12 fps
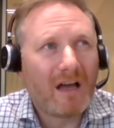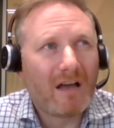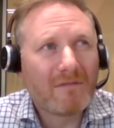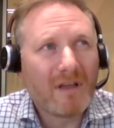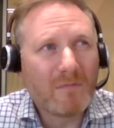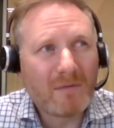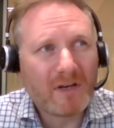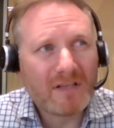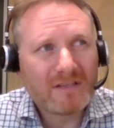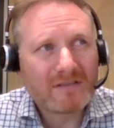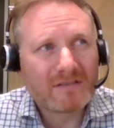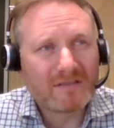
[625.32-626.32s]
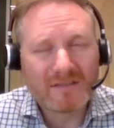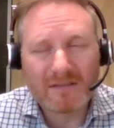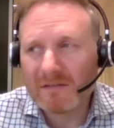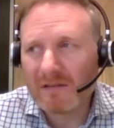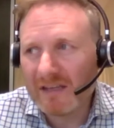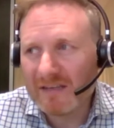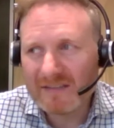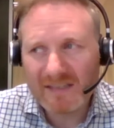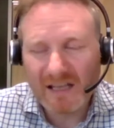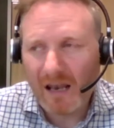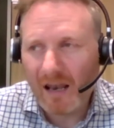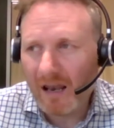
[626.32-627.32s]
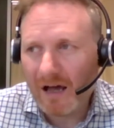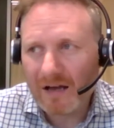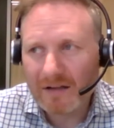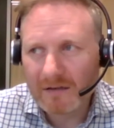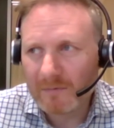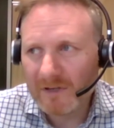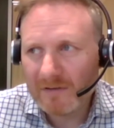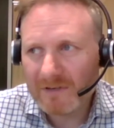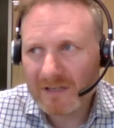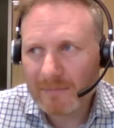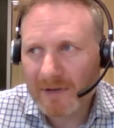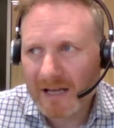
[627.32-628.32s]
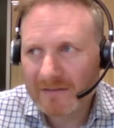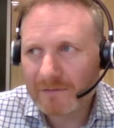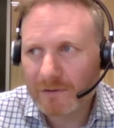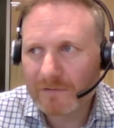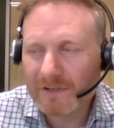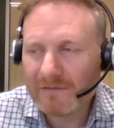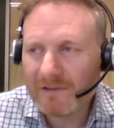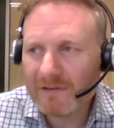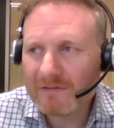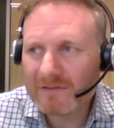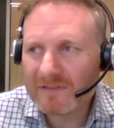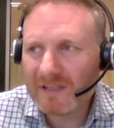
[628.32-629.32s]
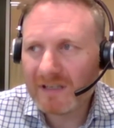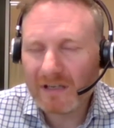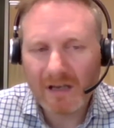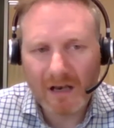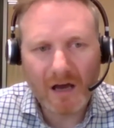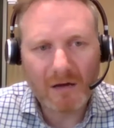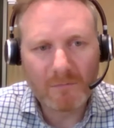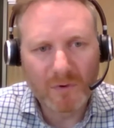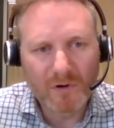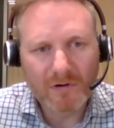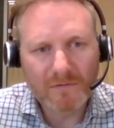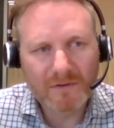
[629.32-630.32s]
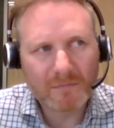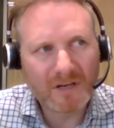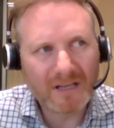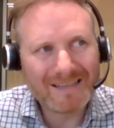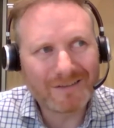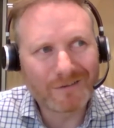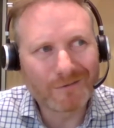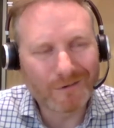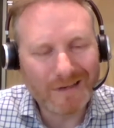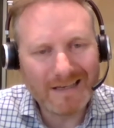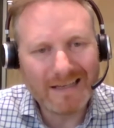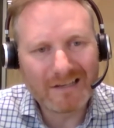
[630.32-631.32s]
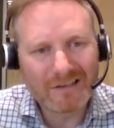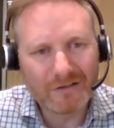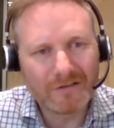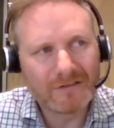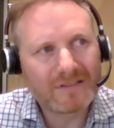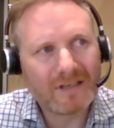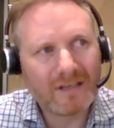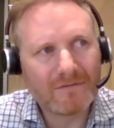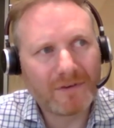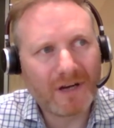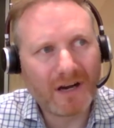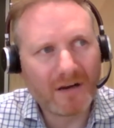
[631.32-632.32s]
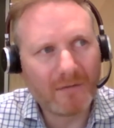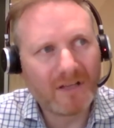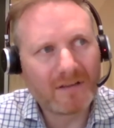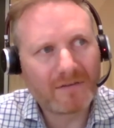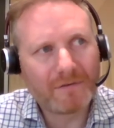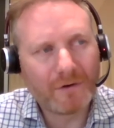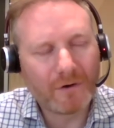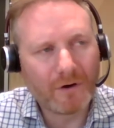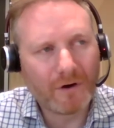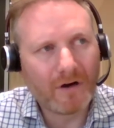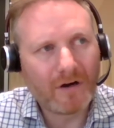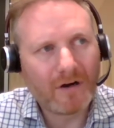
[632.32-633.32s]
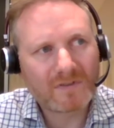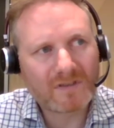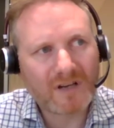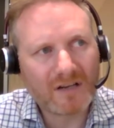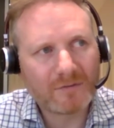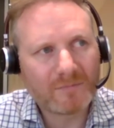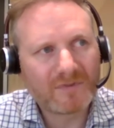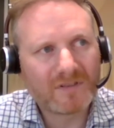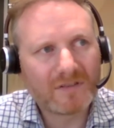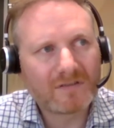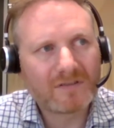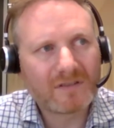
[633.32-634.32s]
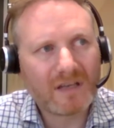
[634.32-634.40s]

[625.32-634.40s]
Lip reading: in my mind, you see a lot of them. Even in the past 4 or 5 years, you see a lot more of them. And I think they're really good environments for startups and